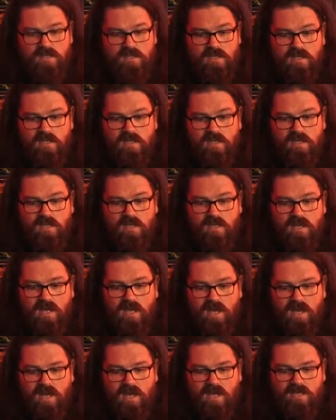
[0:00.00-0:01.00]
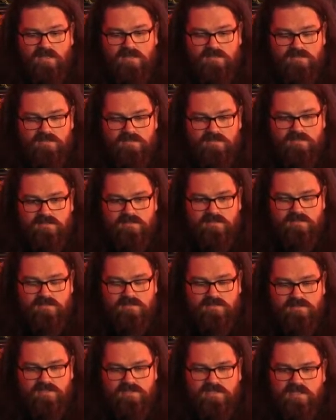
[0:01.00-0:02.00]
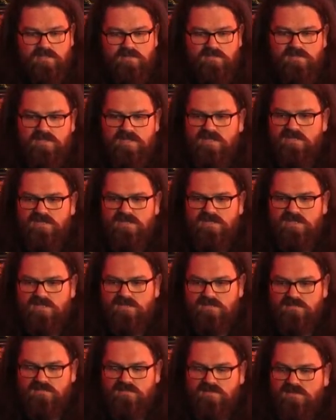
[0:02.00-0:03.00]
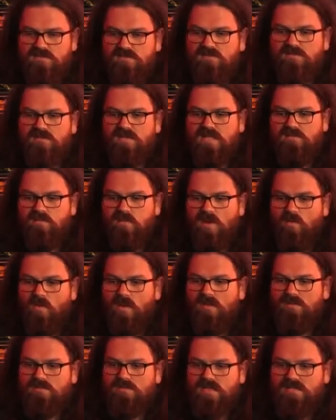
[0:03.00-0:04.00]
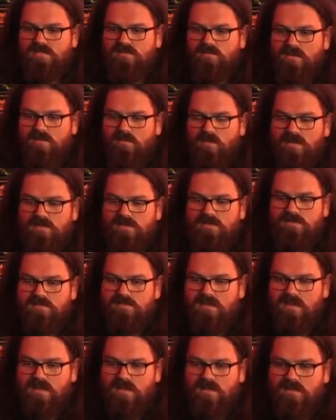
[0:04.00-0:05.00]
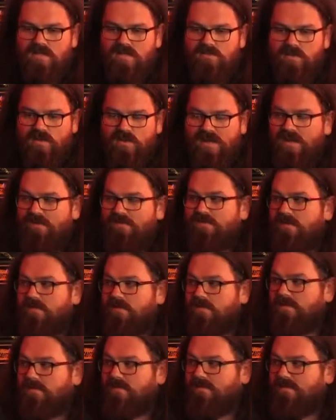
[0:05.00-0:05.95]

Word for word: Yeah, and. Just didn't. Just, just, just. That's where it went. That's where it went, and that's where I left it.